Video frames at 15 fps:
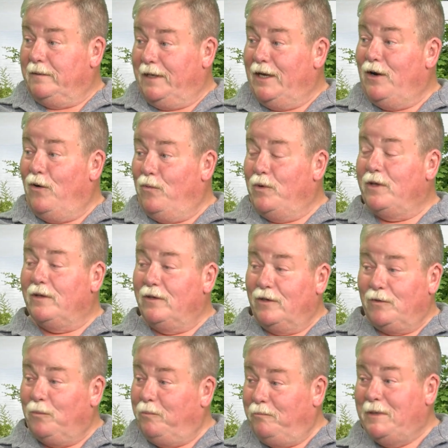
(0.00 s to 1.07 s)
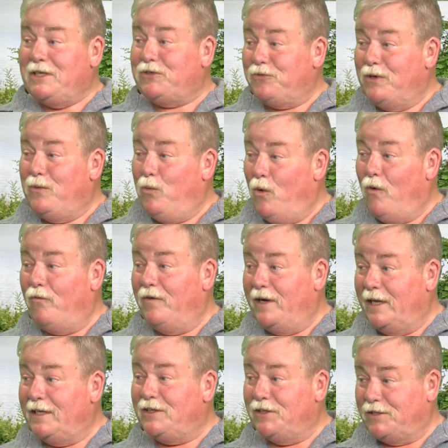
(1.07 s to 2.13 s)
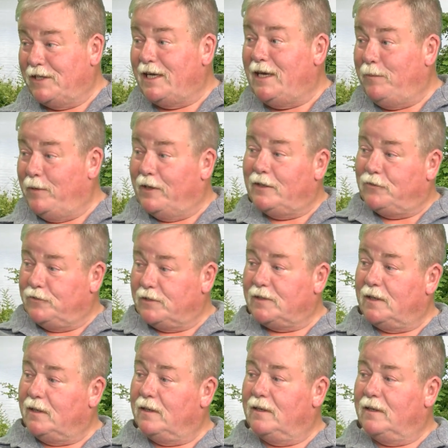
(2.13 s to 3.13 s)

you know, with a little mystery woven in just to keep you interested.